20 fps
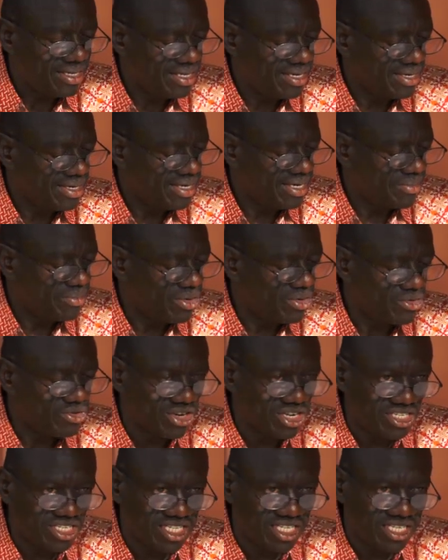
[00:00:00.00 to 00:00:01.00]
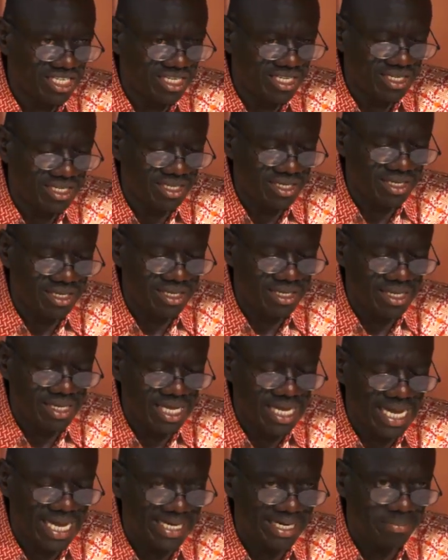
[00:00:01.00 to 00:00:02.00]
in democracy
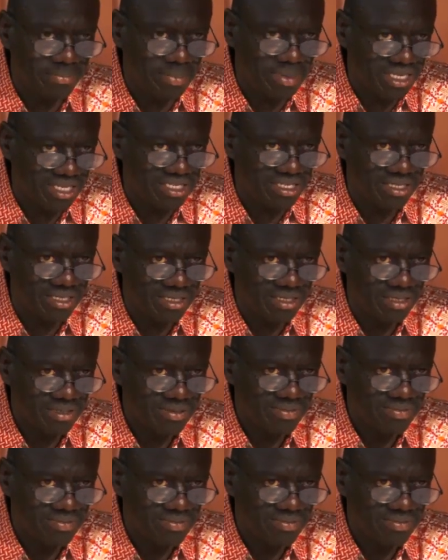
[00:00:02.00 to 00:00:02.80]
and peace.